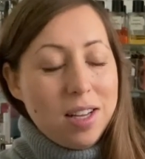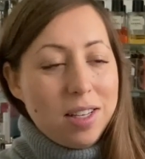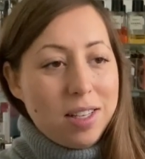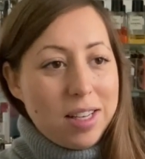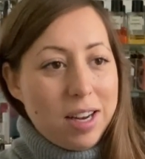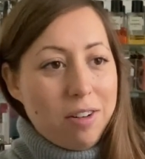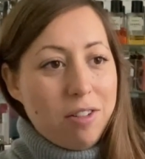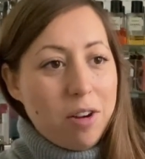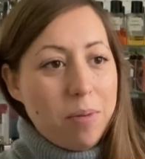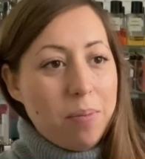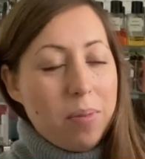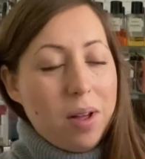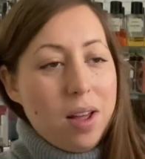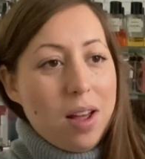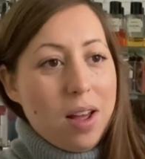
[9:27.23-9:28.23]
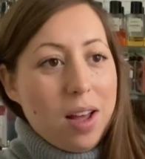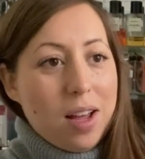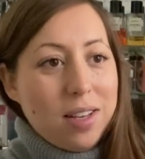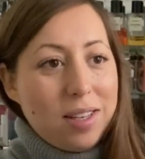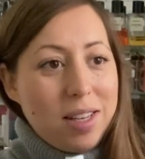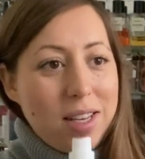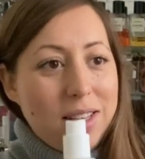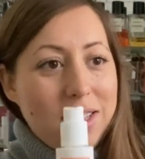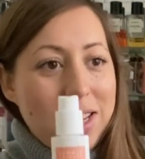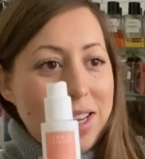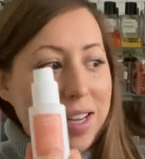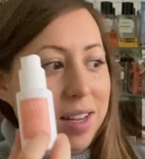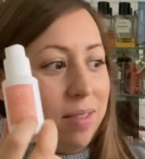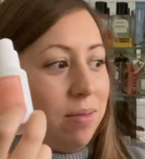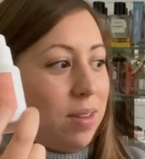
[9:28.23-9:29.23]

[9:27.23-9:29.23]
serum a CC